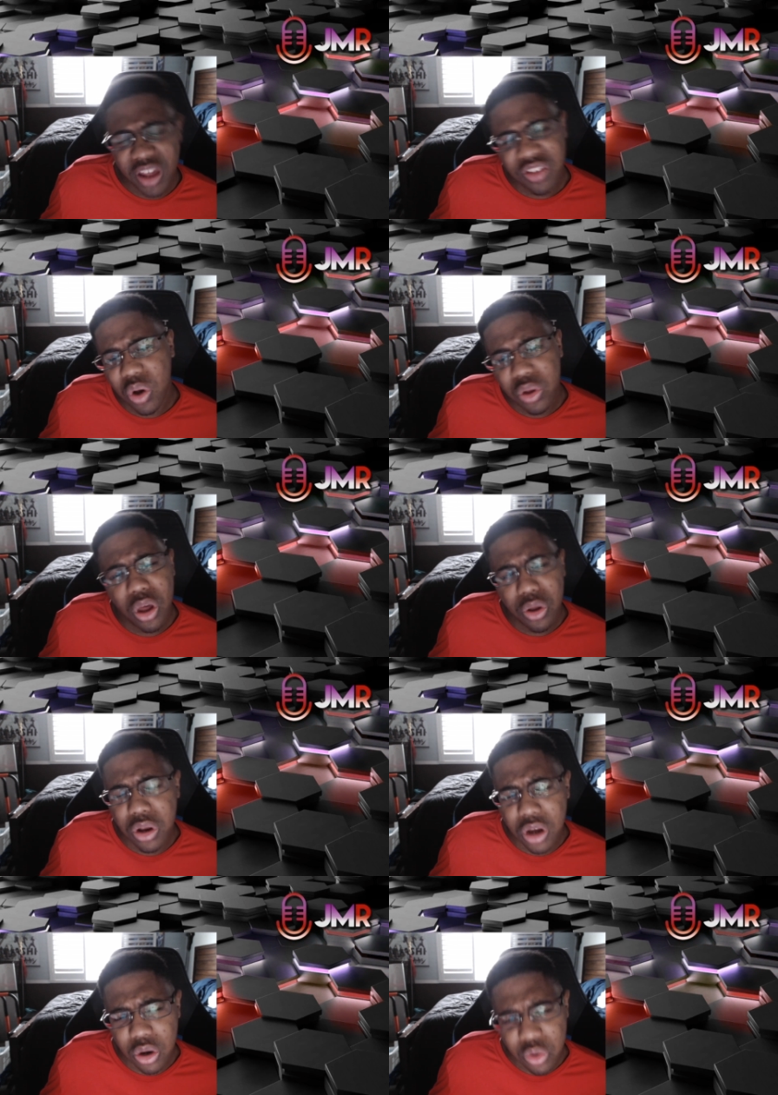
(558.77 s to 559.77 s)
Like, well, no, no,
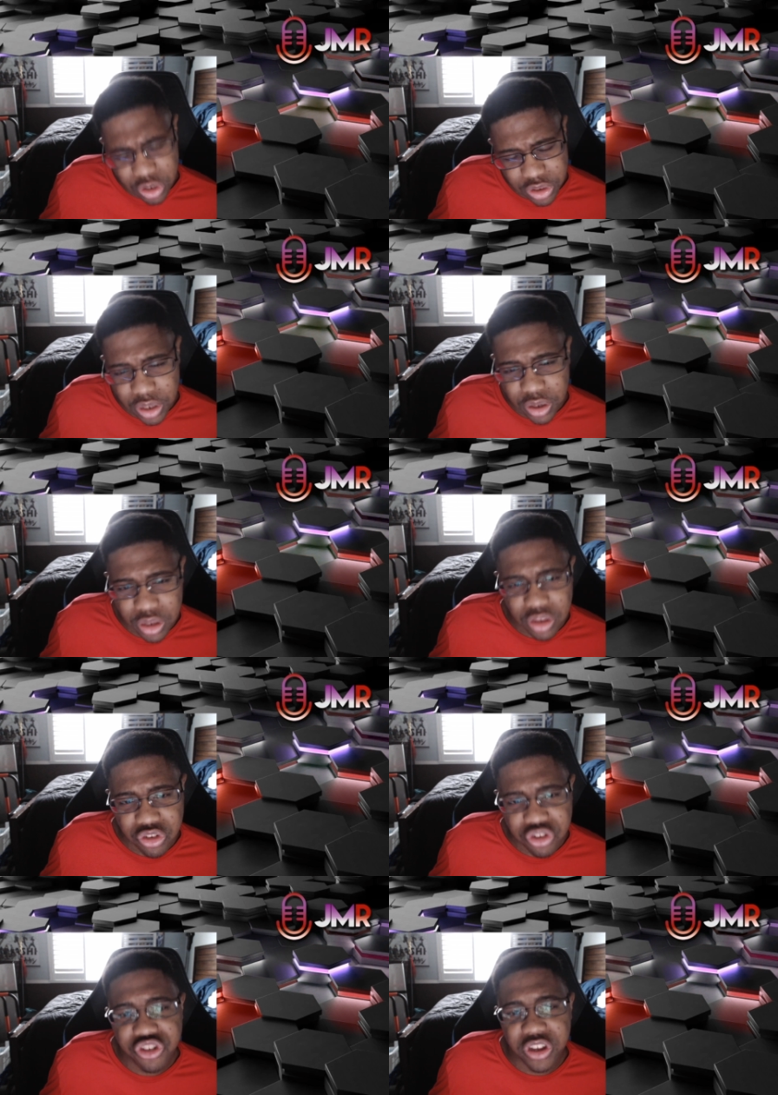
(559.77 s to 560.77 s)
no. The,
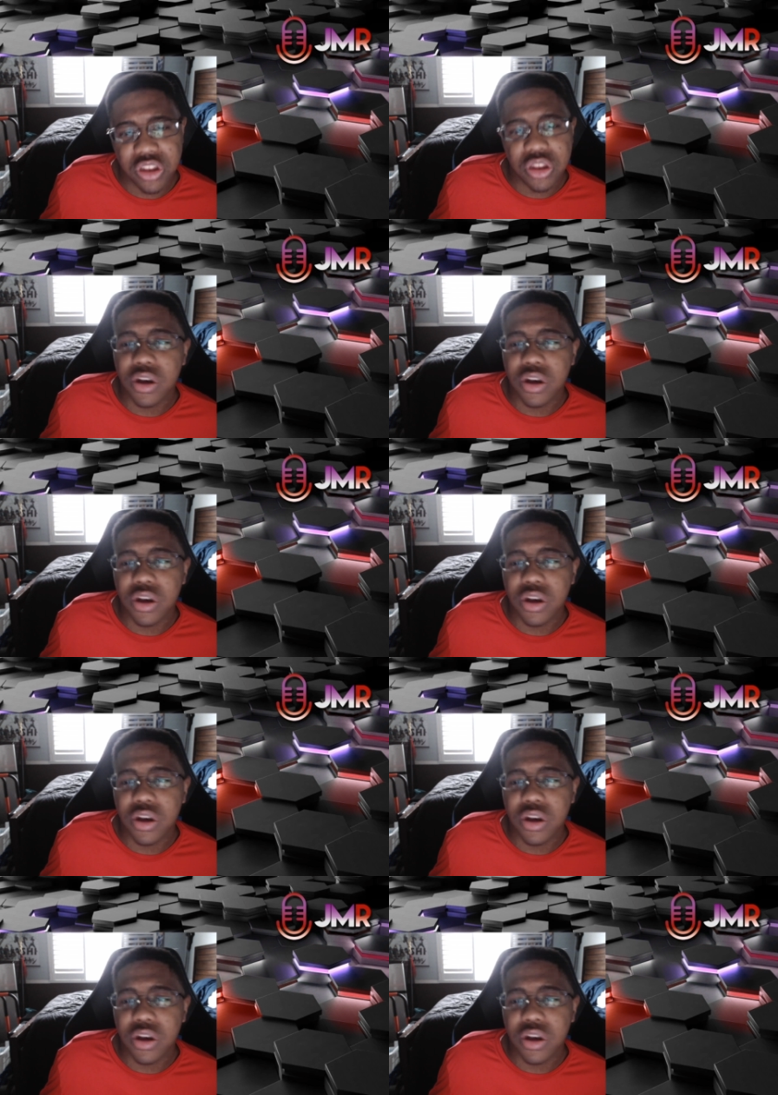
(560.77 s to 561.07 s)
she,